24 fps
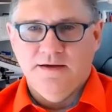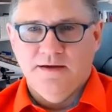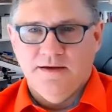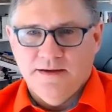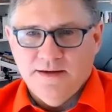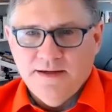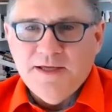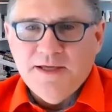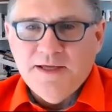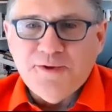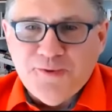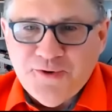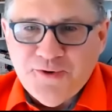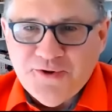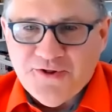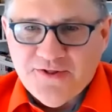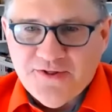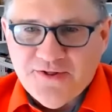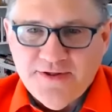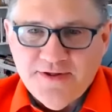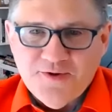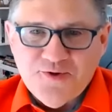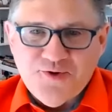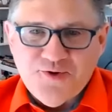
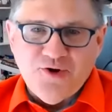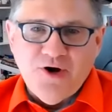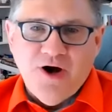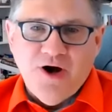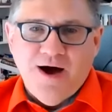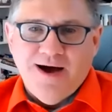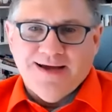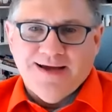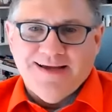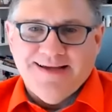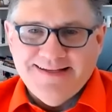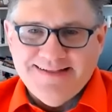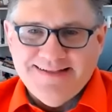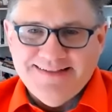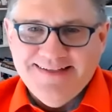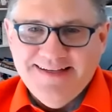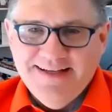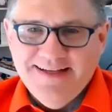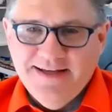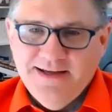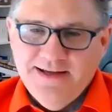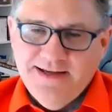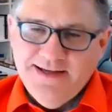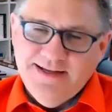Interest and shock, and
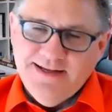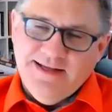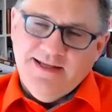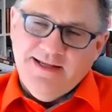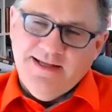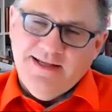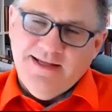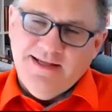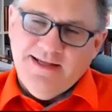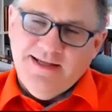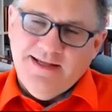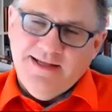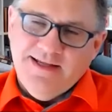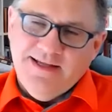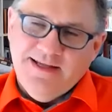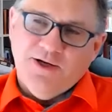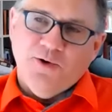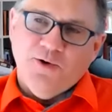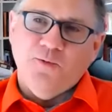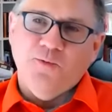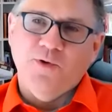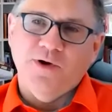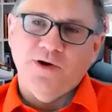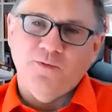
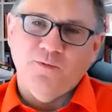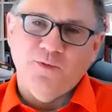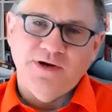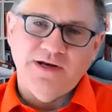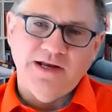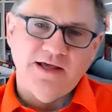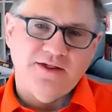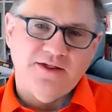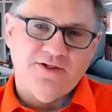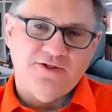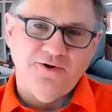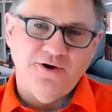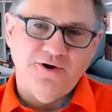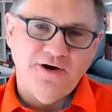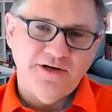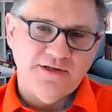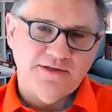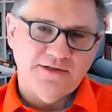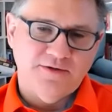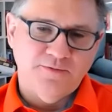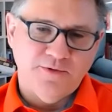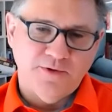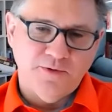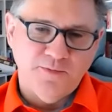when we started
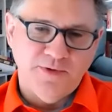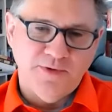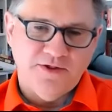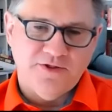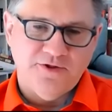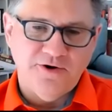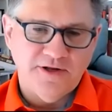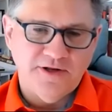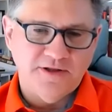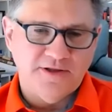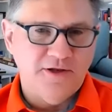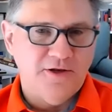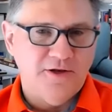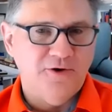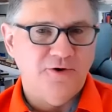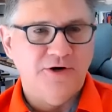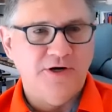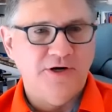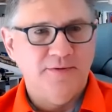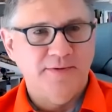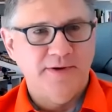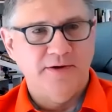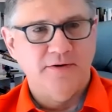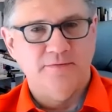to learn
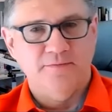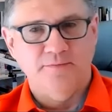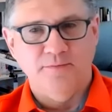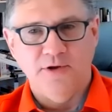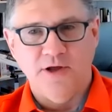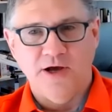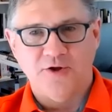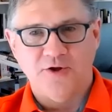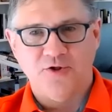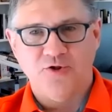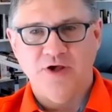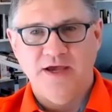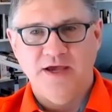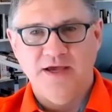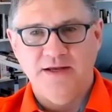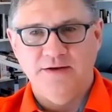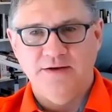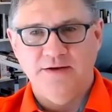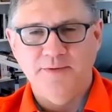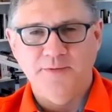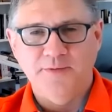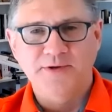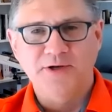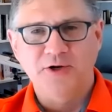about blockchain, I
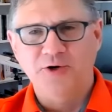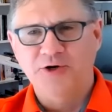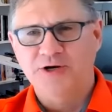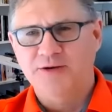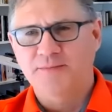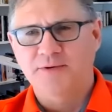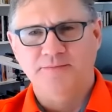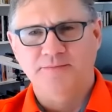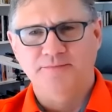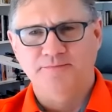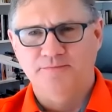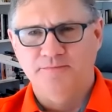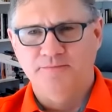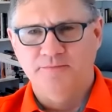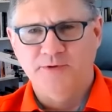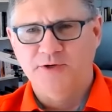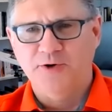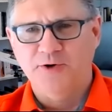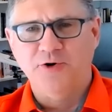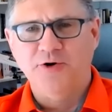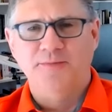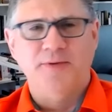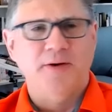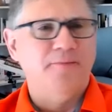mean, we'd heard
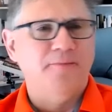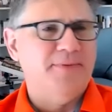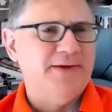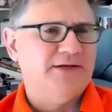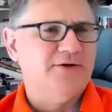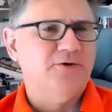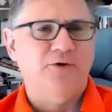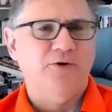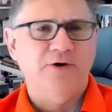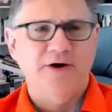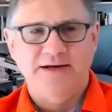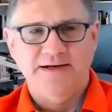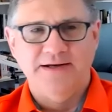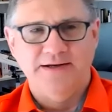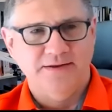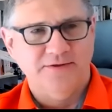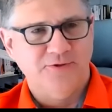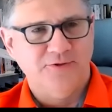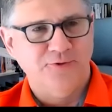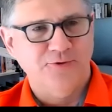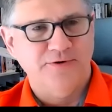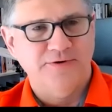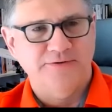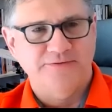about Bitcoin and
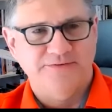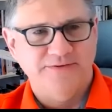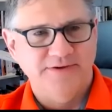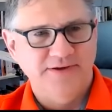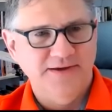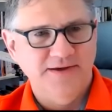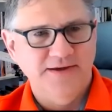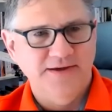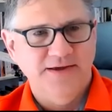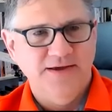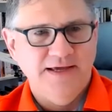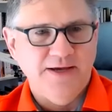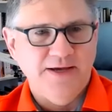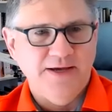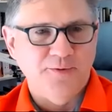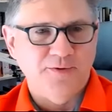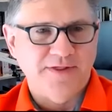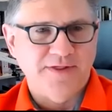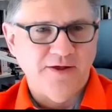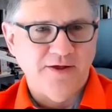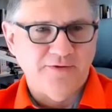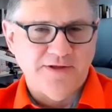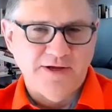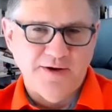sort of it
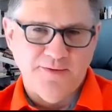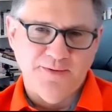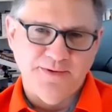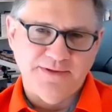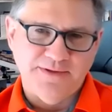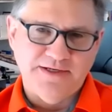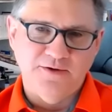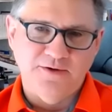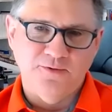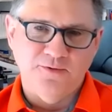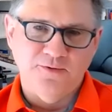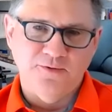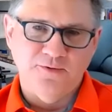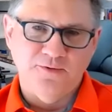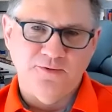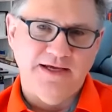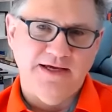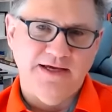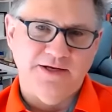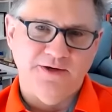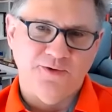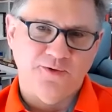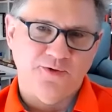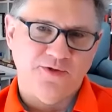was out there. We didn't really
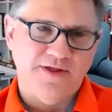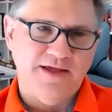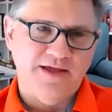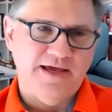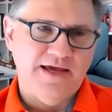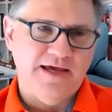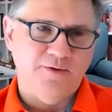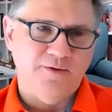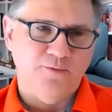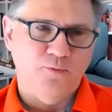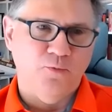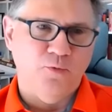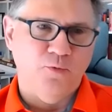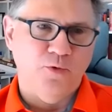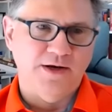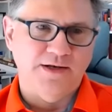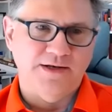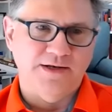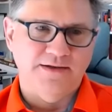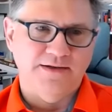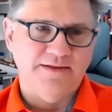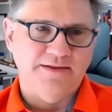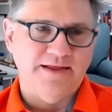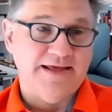understand what
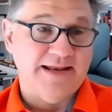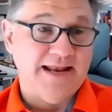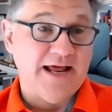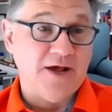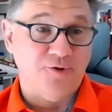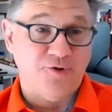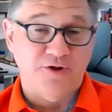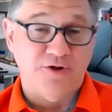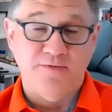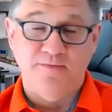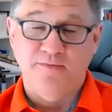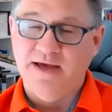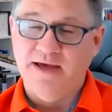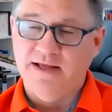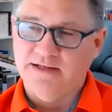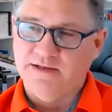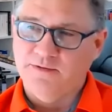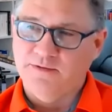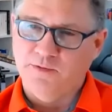that actually meant.